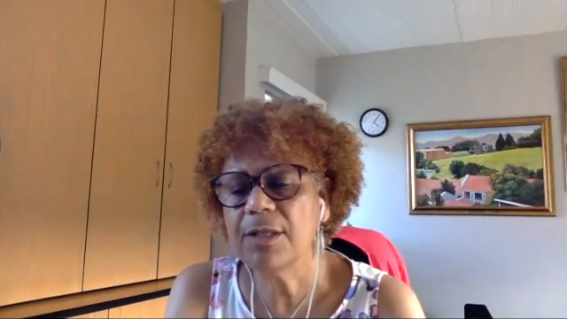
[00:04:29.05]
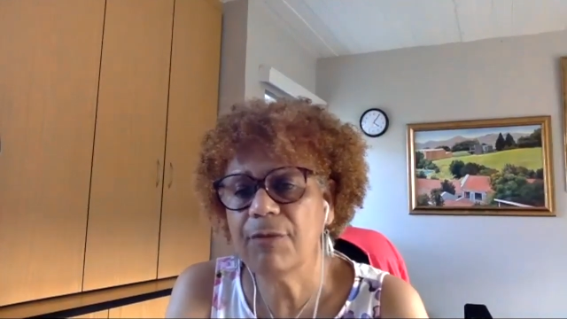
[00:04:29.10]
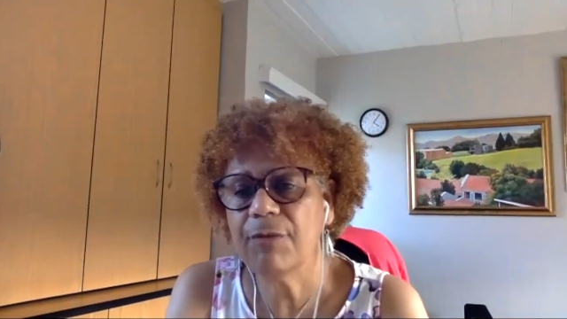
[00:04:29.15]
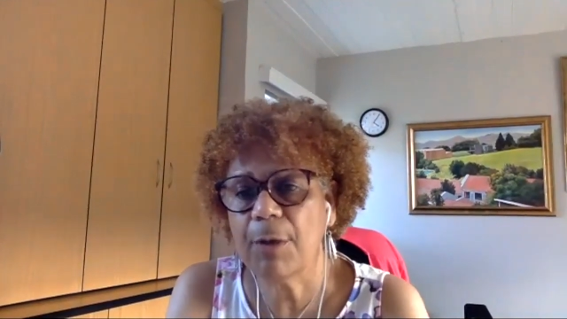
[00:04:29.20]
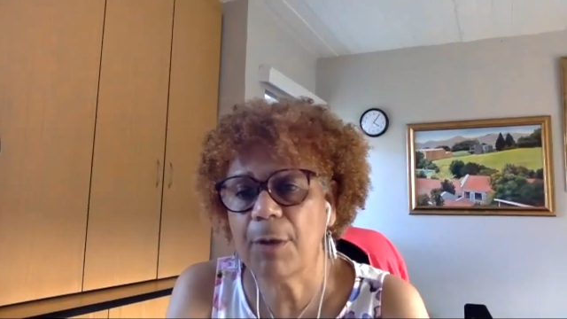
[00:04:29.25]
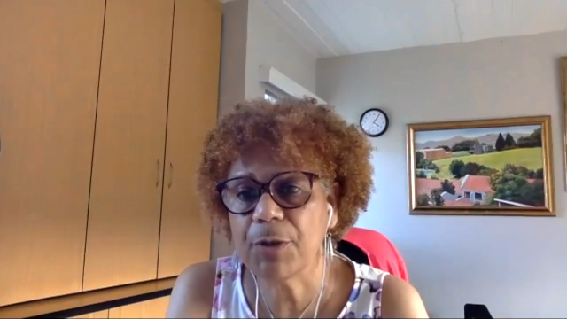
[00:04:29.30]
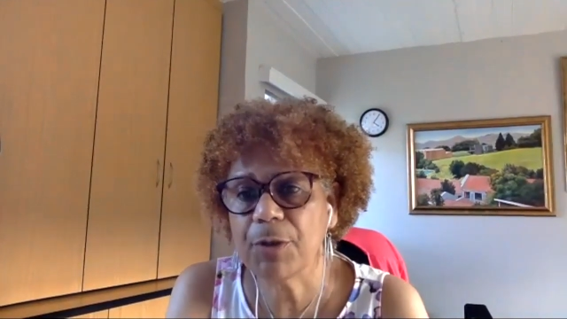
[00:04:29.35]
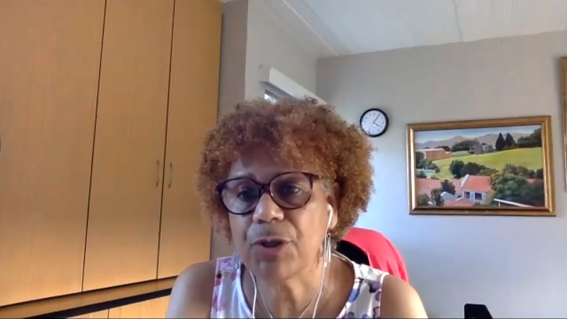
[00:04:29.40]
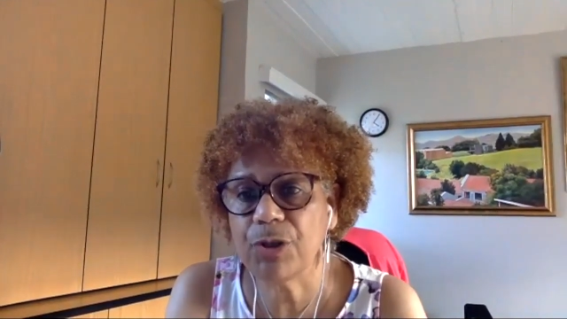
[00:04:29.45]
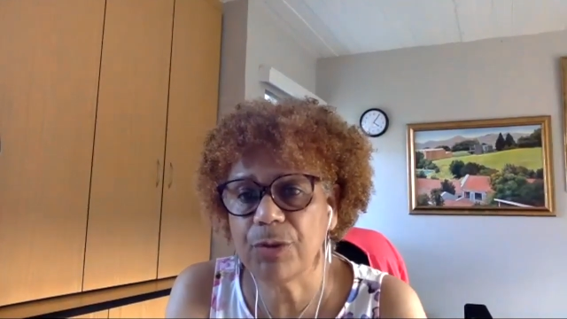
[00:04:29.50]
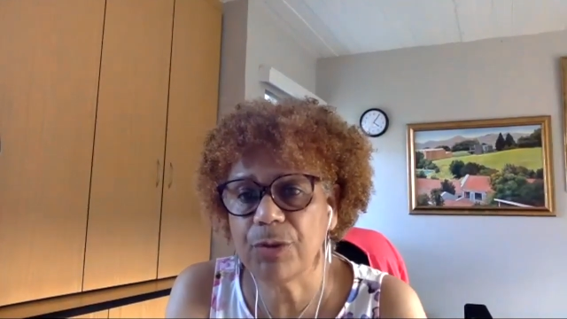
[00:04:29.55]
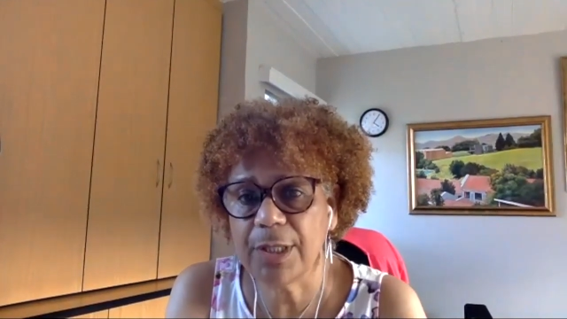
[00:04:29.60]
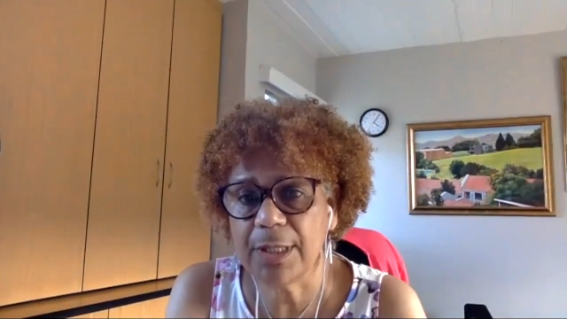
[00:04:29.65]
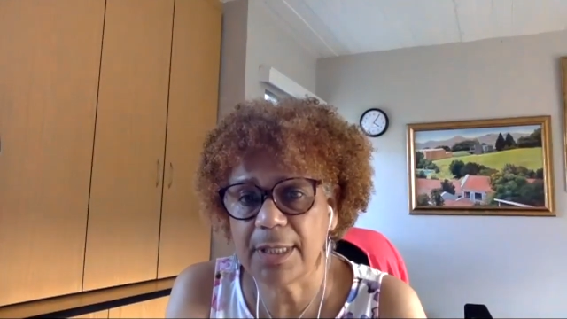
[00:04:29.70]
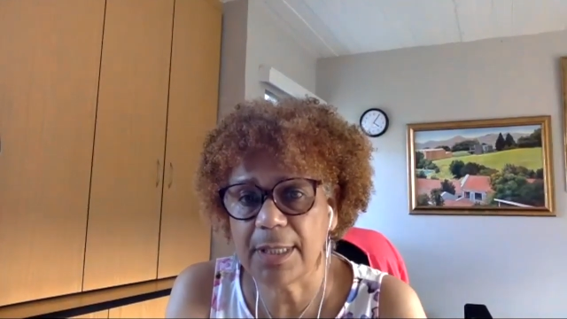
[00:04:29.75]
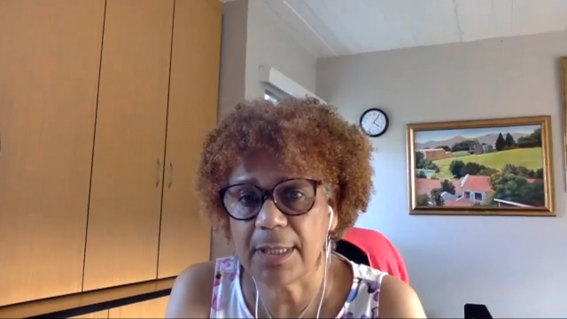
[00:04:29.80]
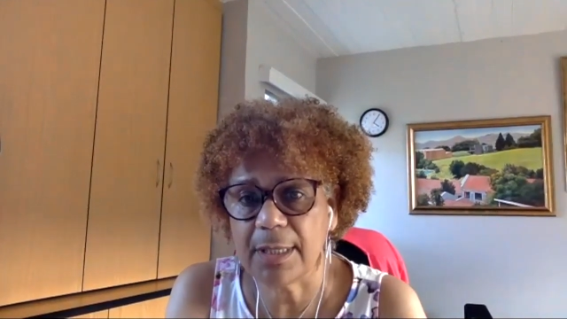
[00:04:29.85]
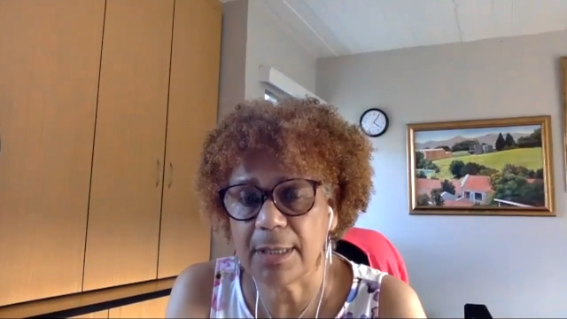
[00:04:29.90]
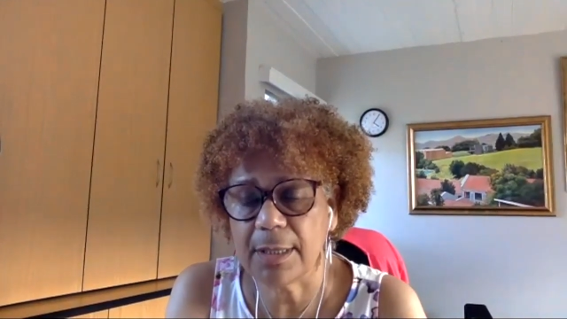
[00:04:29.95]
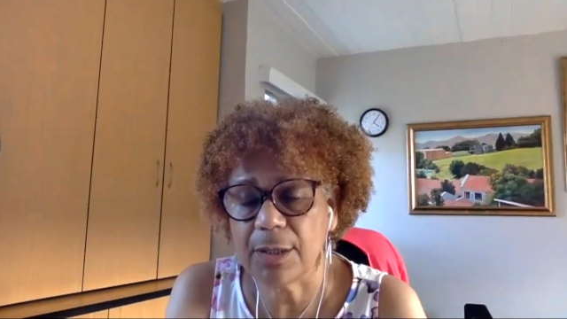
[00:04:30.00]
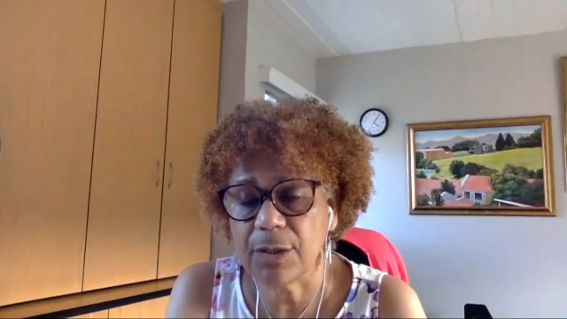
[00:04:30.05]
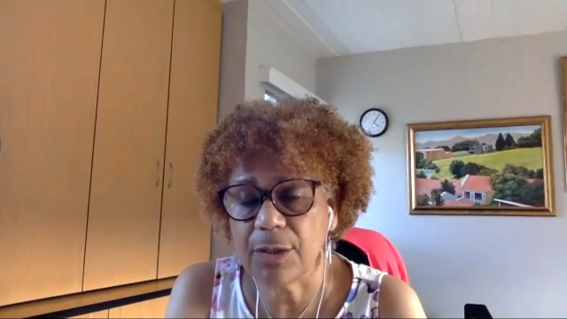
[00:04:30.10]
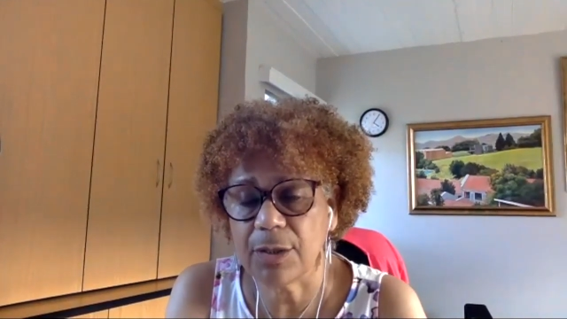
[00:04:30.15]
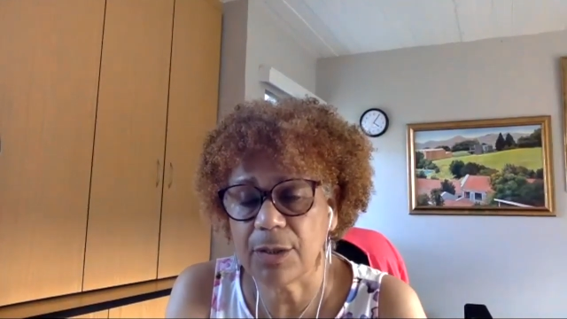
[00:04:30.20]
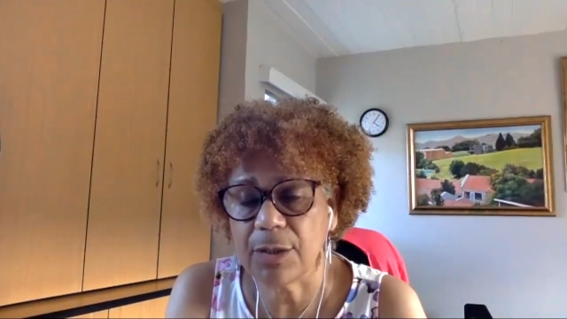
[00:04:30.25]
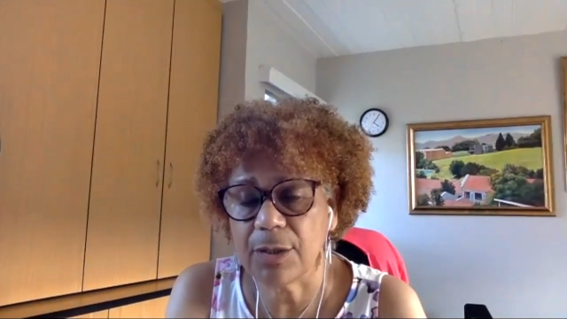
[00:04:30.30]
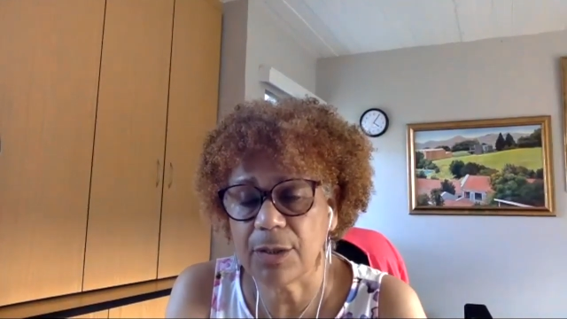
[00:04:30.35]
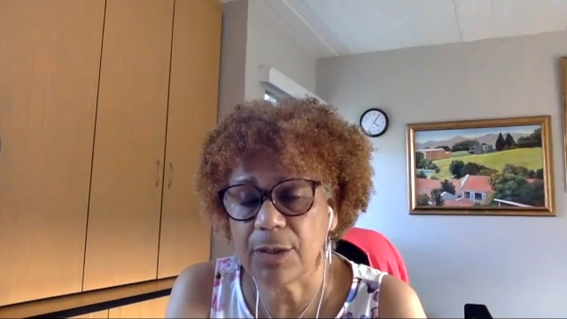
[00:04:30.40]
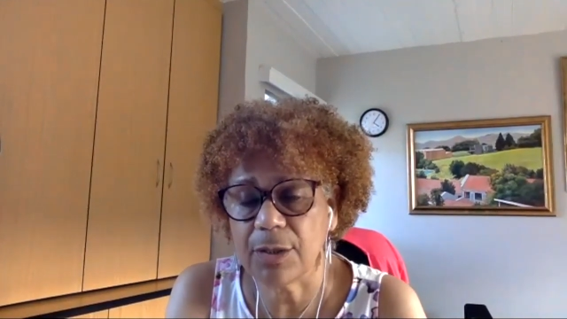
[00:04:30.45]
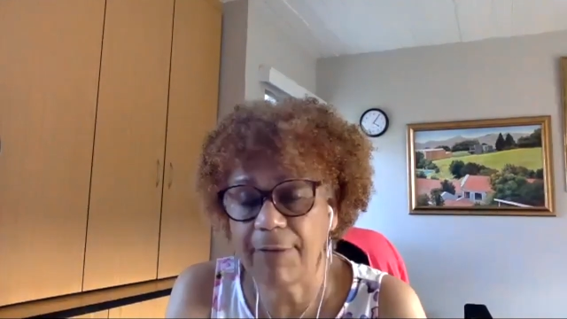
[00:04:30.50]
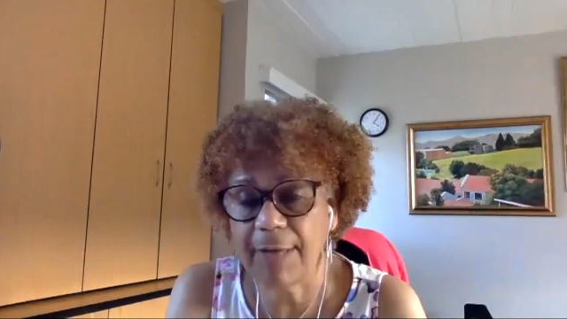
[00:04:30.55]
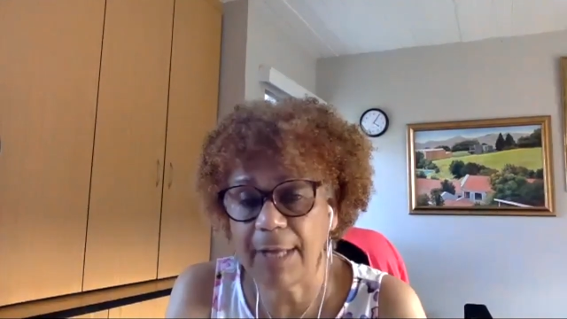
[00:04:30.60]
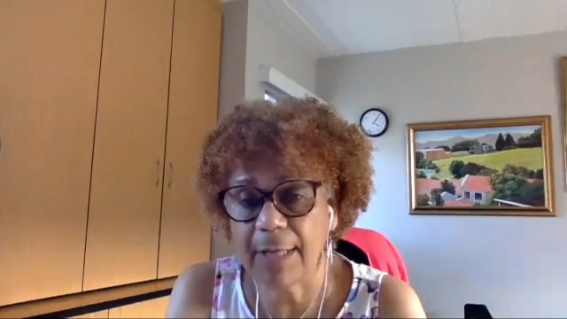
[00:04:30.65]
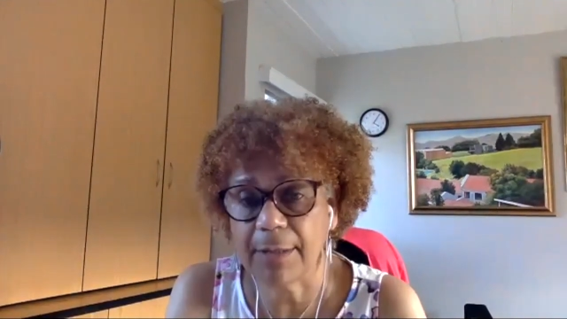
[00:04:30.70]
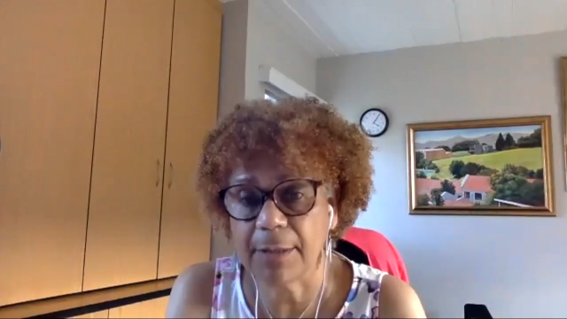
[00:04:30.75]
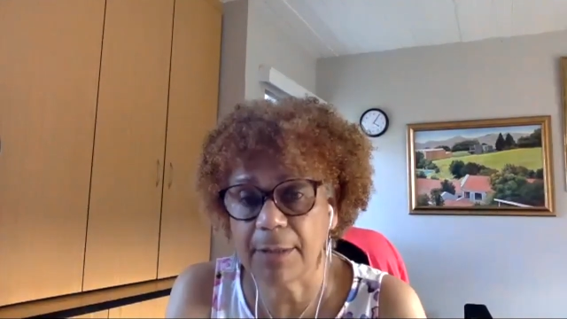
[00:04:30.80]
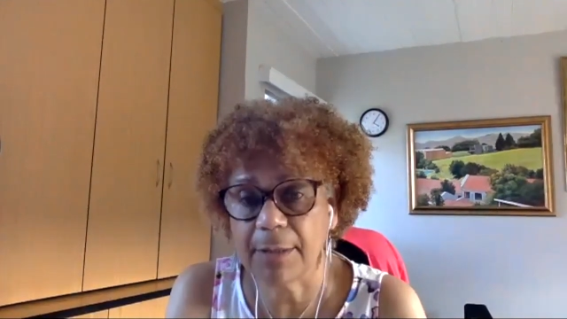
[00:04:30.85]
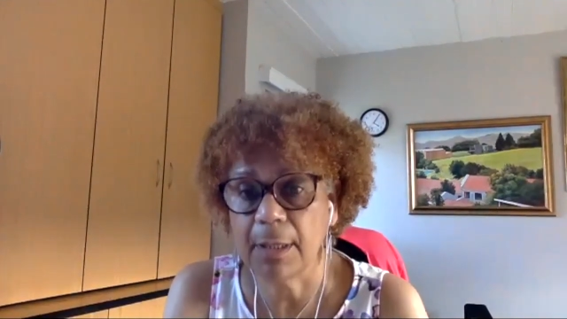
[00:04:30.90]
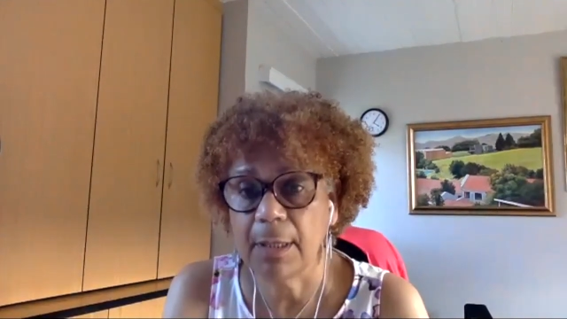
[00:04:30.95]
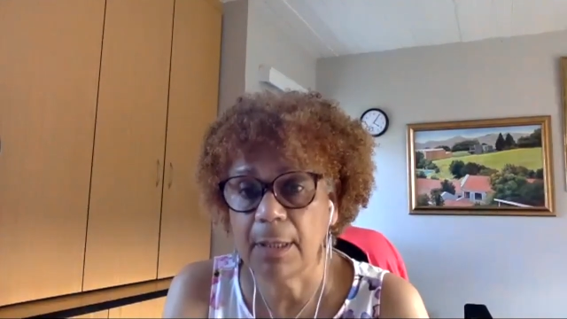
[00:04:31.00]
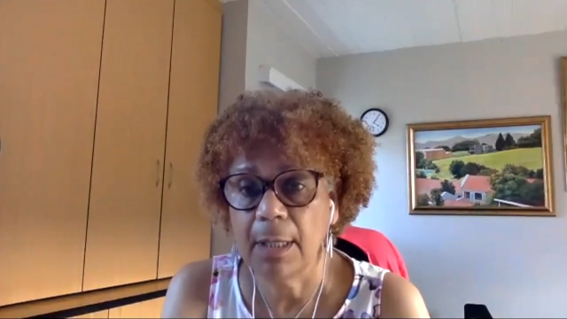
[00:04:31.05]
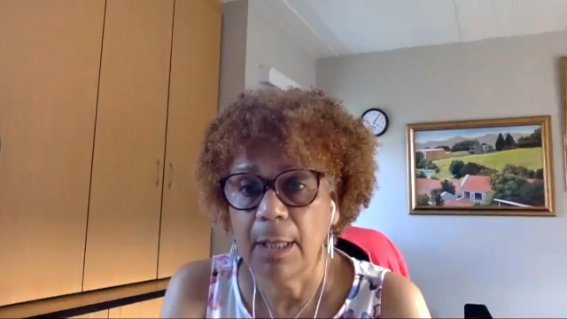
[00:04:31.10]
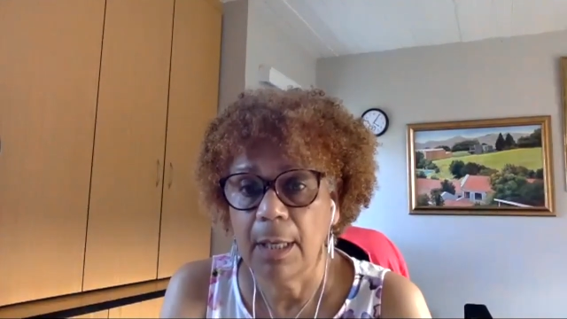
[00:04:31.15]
opportunities that you all have felt